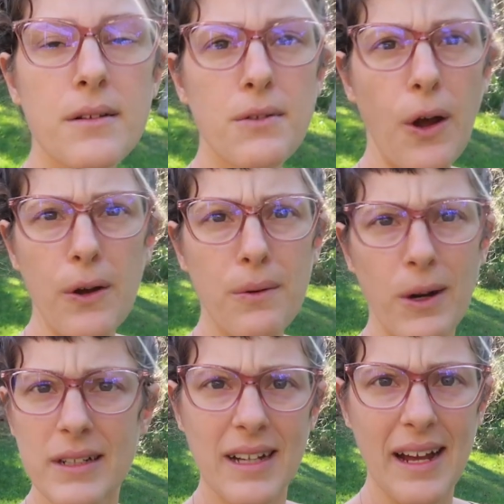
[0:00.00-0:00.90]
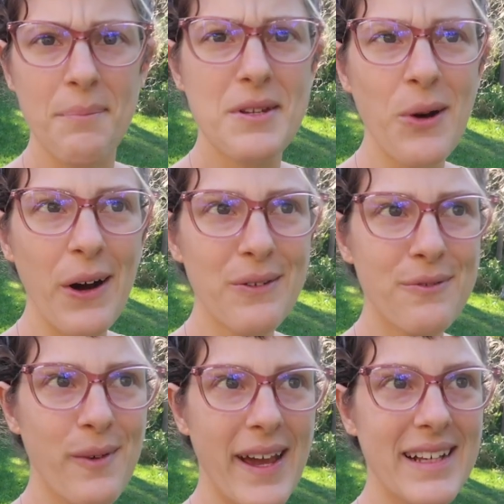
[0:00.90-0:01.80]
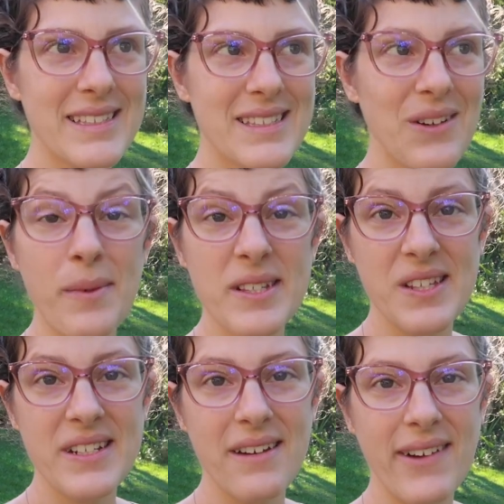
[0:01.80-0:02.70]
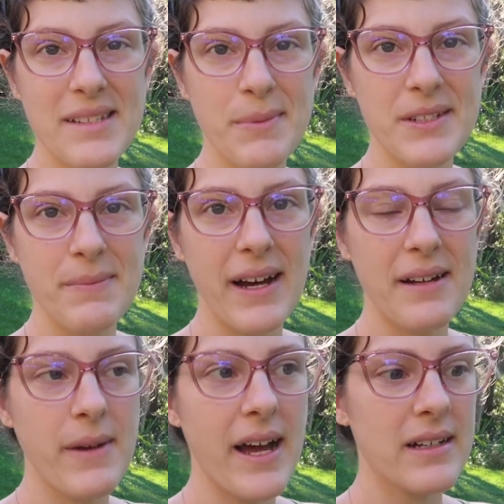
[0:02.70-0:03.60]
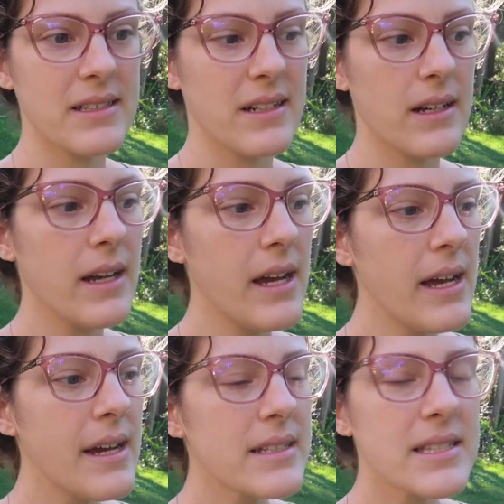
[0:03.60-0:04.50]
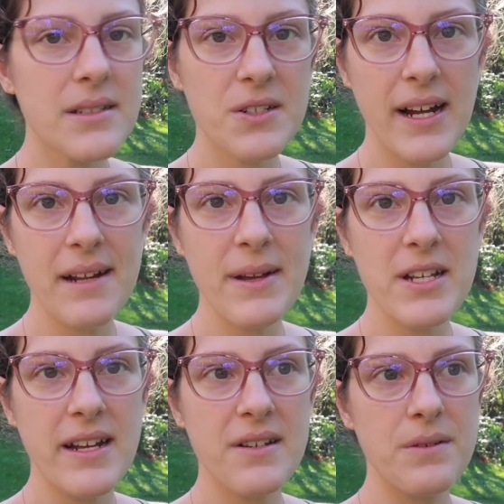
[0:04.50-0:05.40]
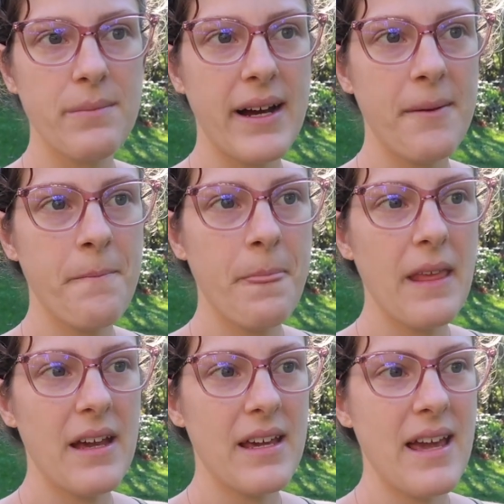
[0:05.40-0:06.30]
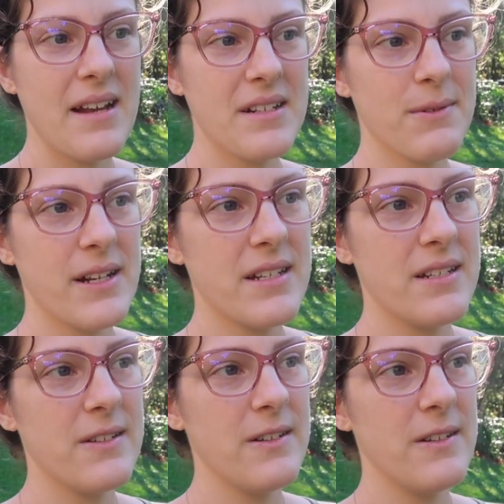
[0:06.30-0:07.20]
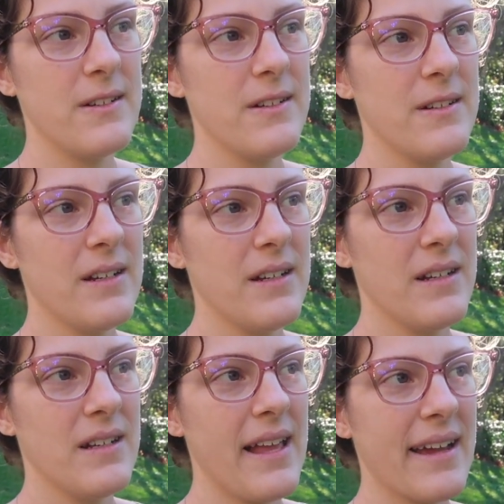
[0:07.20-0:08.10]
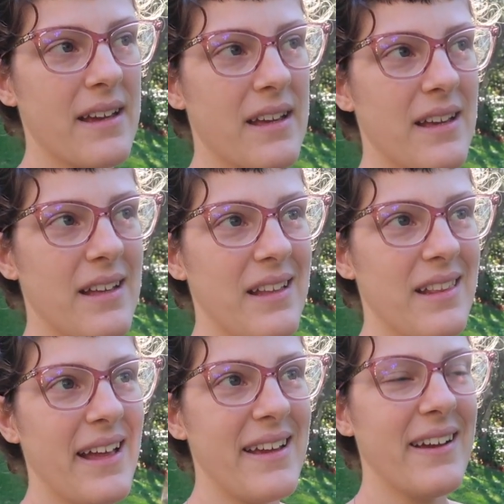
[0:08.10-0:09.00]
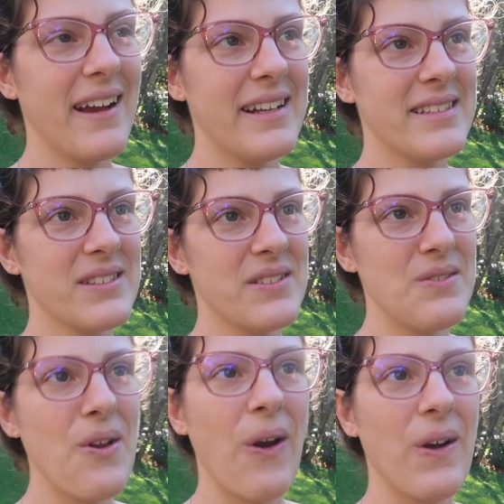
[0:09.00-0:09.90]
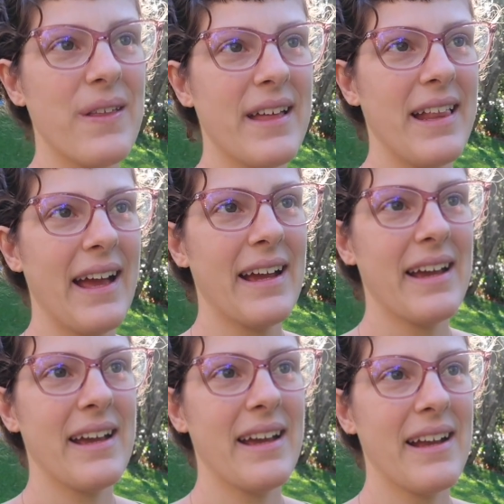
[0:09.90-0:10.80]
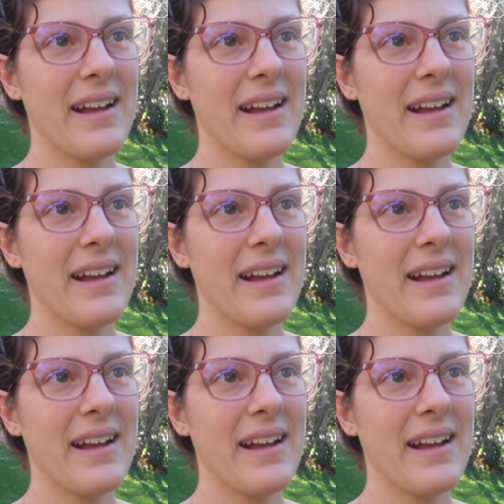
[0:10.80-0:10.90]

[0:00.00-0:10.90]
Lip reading: 12 weeks, almost 13 weeks postpartum now, so still trying to be gentle. But yeah, just wanted to like let you guys know that like